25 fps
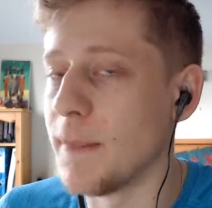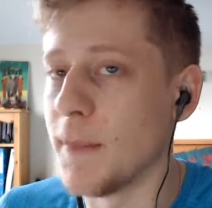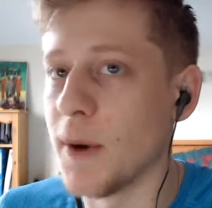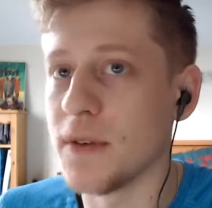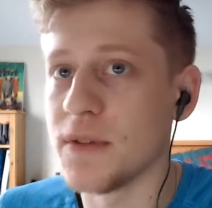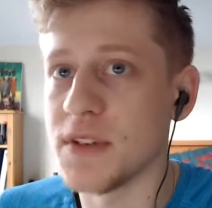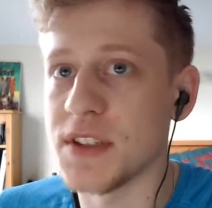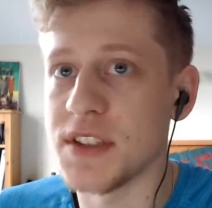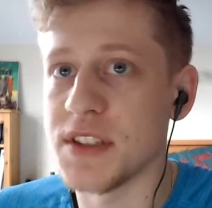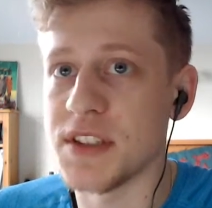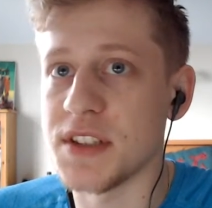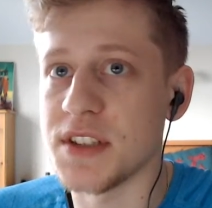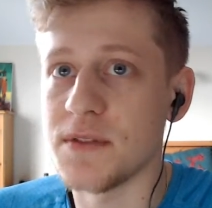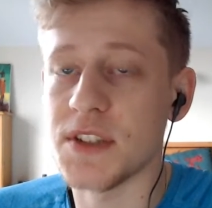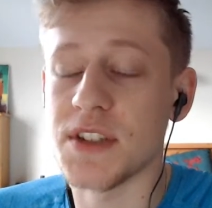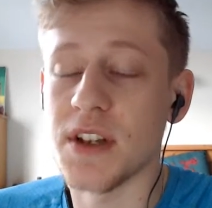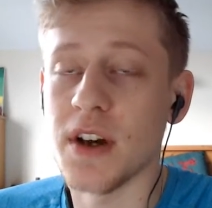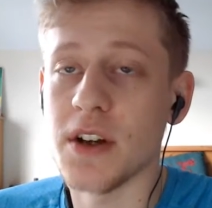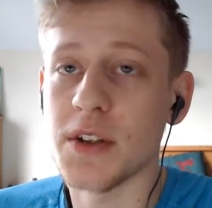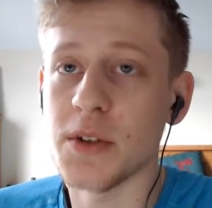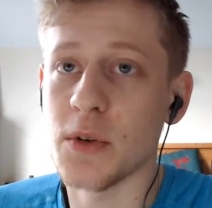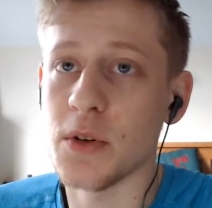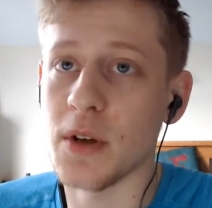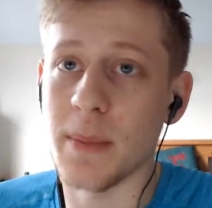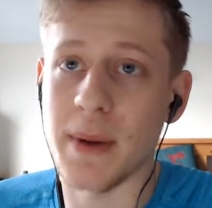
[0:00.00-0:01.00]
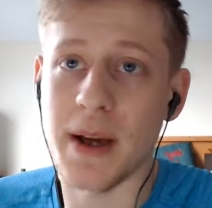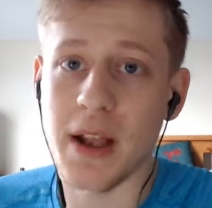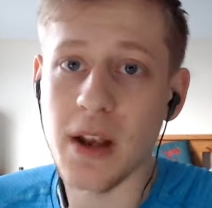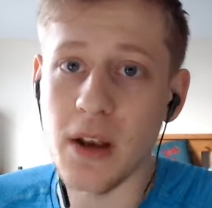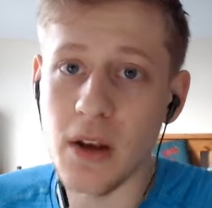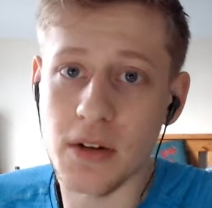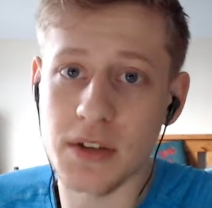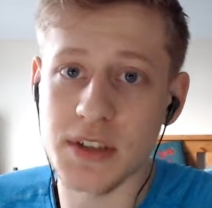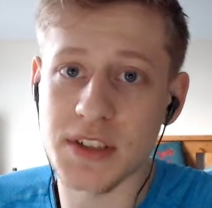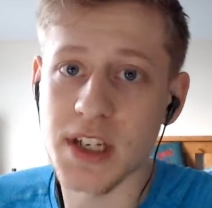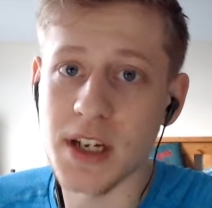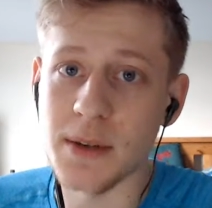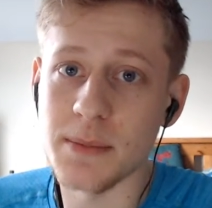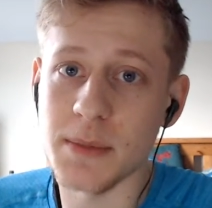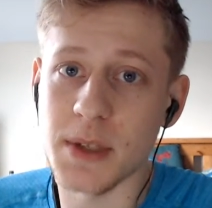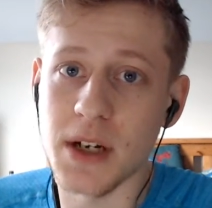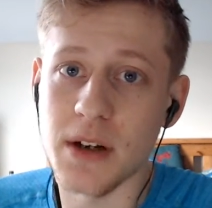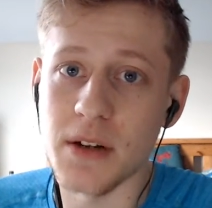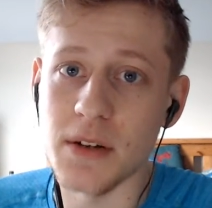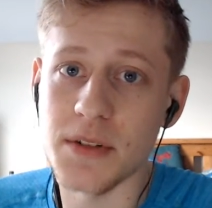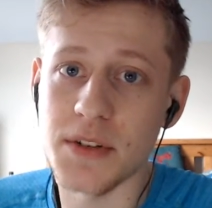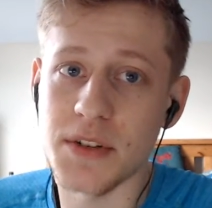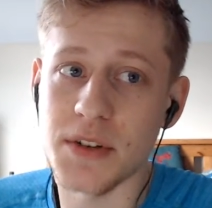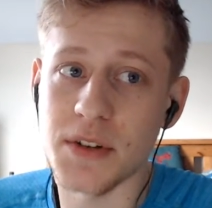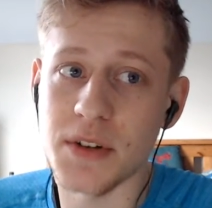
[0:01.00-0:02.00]
Obviously, if you start talking about long-term
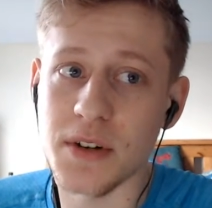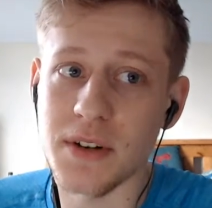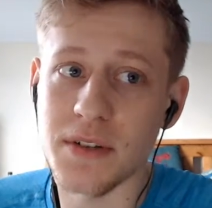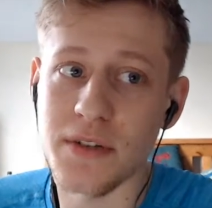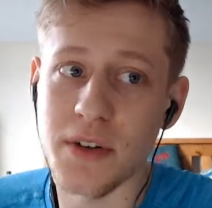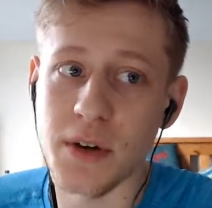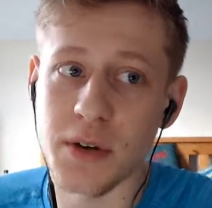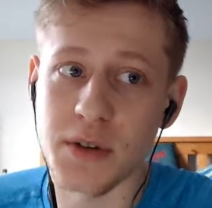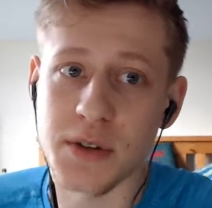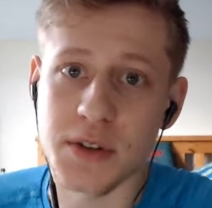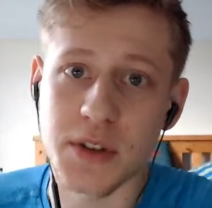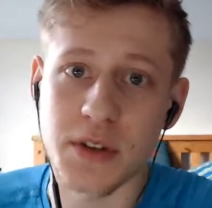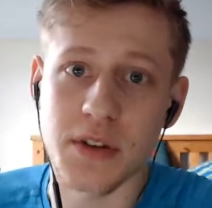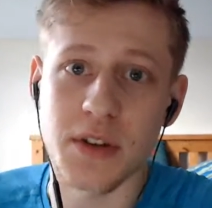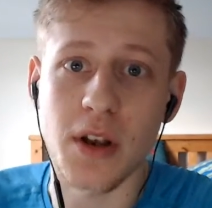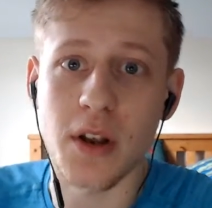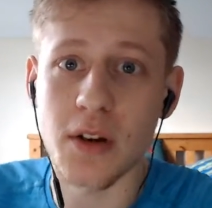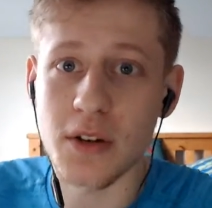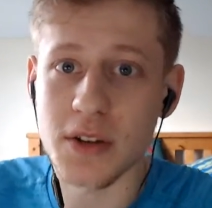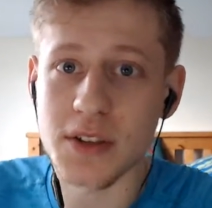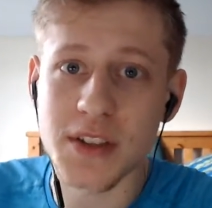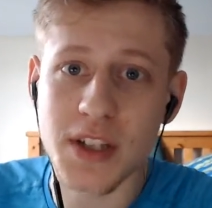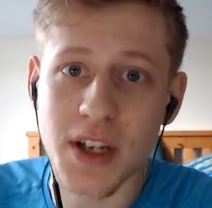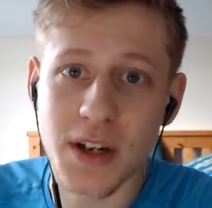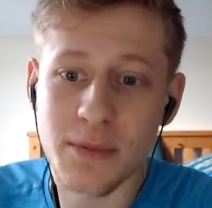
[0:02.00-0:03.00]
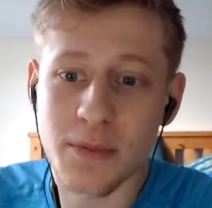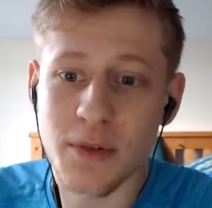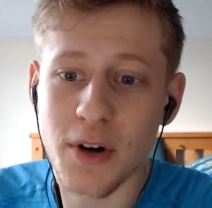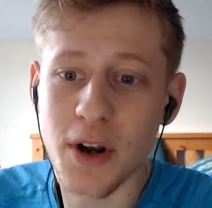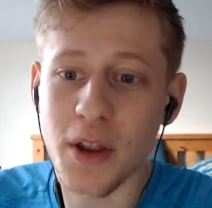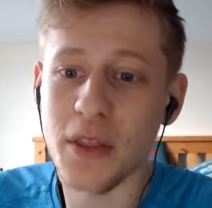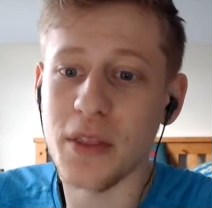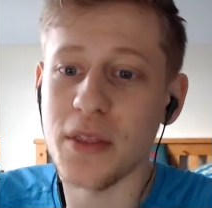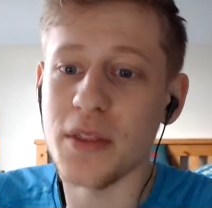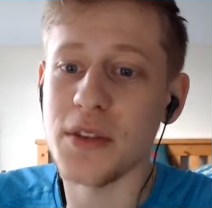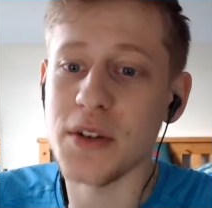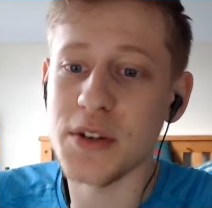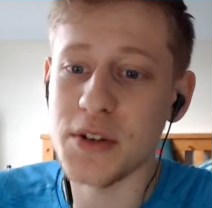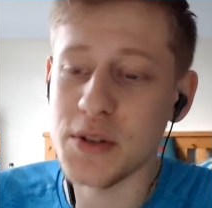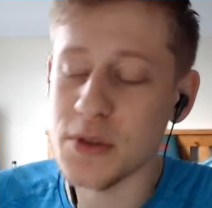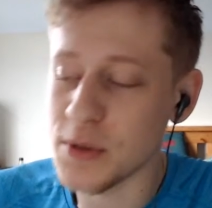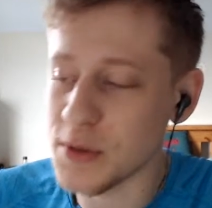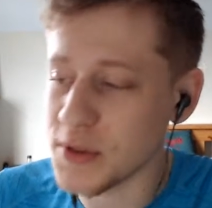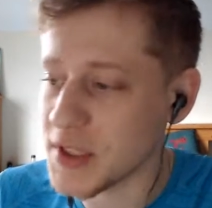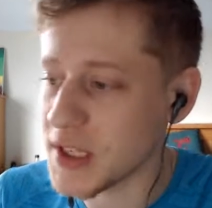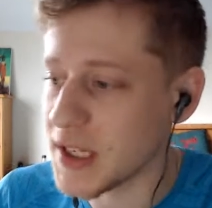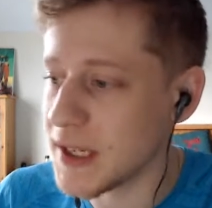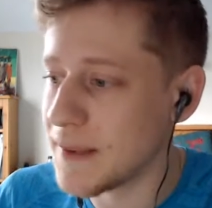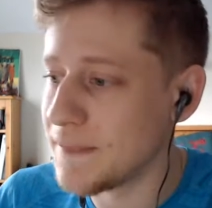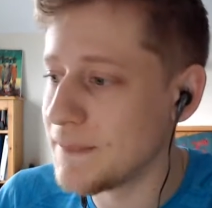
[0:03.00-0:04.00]
goals, you're going to focus on the long-term rather than the
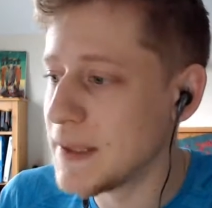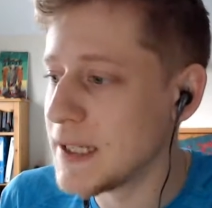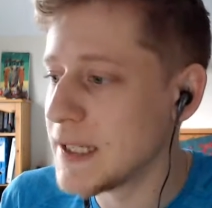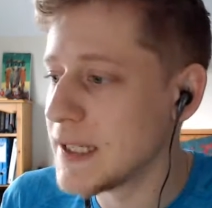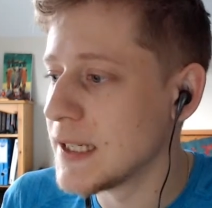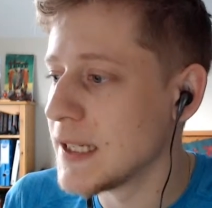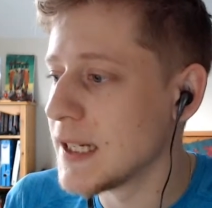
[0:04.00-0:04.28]
short-term.